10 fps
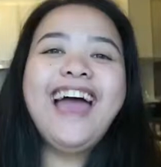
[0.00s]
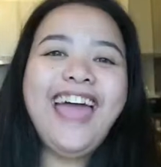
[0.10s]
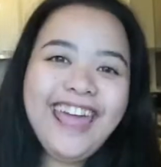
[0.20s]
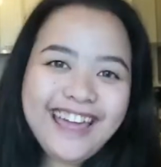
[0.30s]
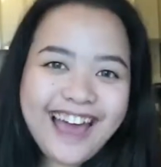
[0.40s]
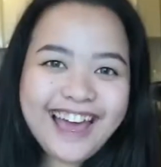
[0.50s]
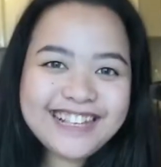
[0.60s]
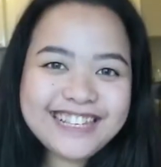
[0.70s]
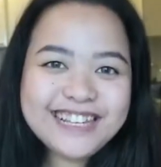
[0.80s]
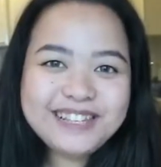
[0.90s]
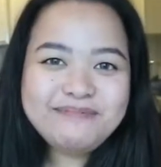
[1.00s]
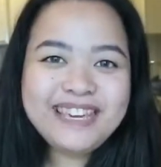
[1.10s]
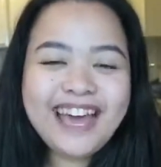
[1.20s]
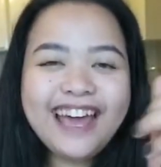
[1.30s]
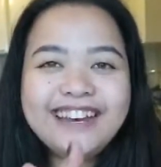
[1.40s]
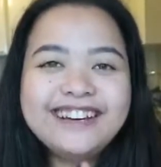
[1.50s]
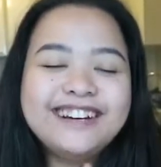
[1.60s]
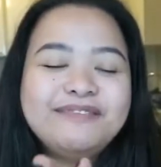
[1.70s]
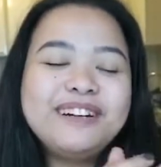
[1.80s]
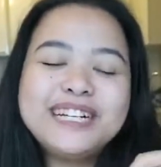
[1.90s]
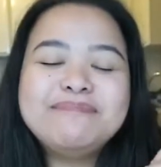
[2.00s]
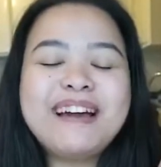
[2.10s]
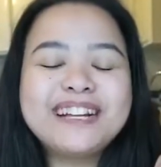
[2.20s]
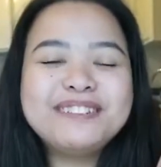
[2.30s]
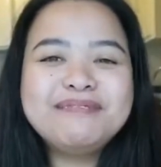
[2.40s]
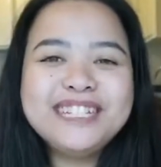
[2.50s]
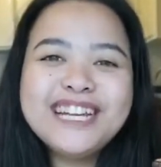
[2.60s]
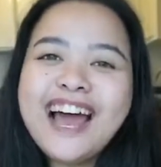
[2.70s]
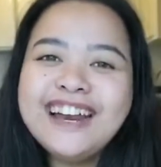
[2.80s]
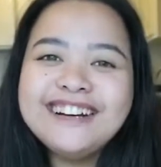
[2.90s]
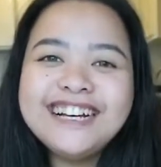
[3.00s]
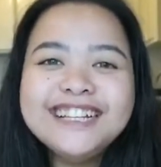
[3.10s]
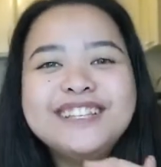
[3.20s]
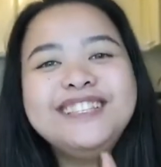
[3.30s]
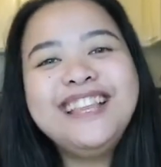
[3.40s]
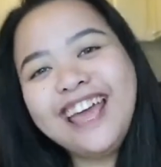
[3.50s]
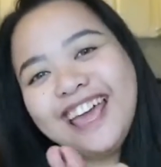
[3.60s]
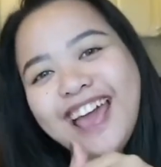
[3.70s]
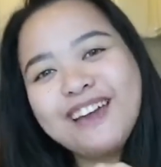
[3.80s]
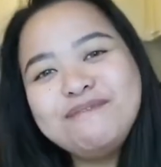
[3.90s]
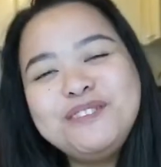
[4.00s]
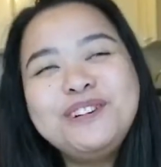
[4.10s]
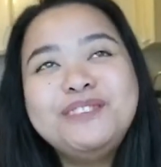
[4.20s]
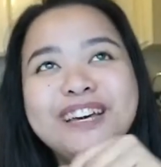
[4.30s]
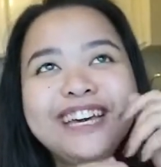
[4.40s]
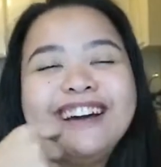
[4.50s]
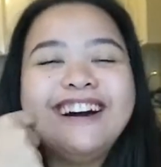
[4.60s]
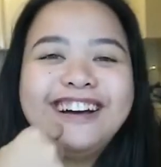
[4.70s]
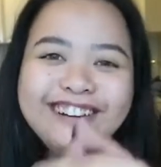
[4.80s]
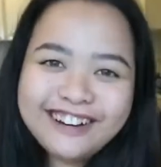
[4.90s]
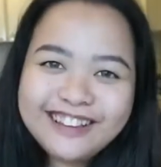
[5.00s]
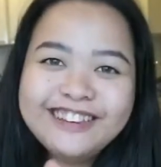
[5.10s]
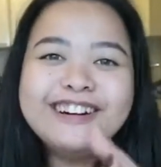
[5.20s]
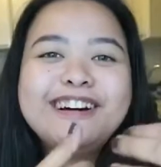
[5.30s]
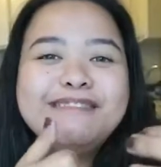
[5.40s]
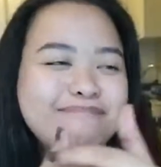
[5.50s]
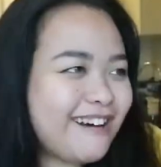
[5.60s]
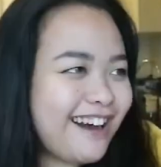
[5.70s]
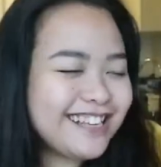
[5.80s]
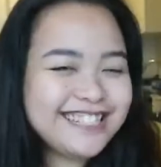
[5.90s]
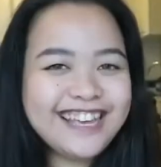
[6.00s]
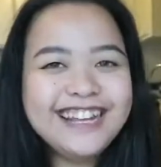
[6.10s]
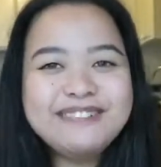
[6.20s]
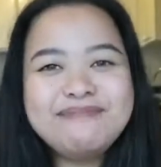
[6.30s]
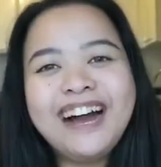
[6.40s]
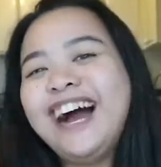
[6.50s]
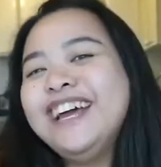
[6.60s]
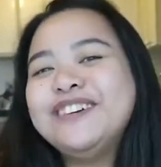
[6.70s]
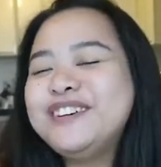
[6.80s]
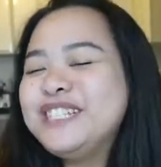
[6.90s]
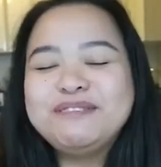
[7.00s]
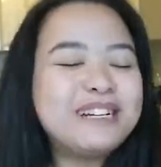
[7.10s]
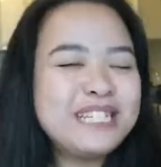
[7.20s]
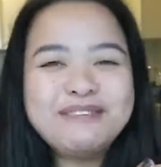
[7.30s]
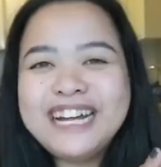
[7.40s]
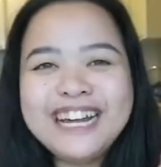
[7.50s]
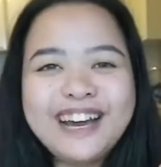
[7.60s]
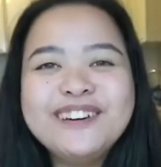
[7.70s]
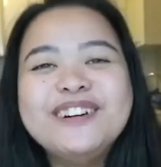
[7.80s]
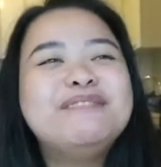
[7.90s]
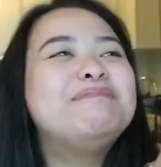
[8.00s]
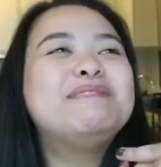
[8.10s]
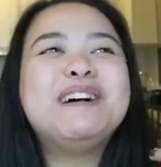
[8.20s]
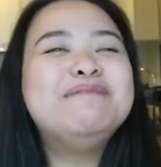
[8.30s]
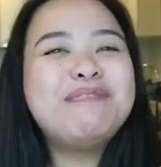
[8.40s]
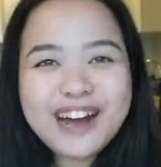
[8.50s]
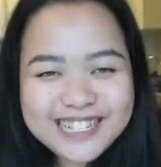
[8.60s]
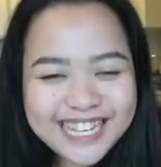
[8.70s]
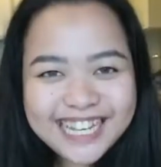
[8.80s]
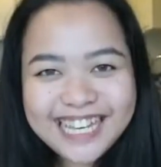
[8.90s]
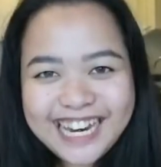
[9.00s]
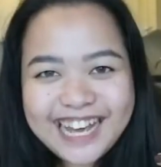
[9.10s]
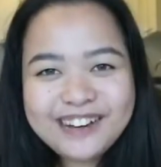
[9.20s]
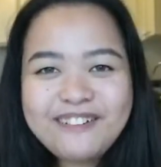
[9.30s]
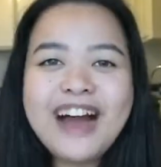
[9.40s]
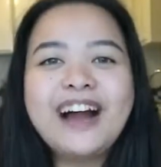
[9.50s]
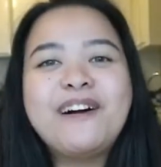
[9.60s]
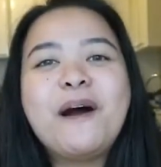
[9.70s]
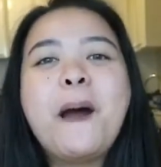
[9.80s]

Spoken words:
Hey guys, it's me Anna. Welcome back to my channel. And today I'm doing another unboxing. Na baka ngayon sawa-sawa na kayo na puro unboxing yung ginagawa ko.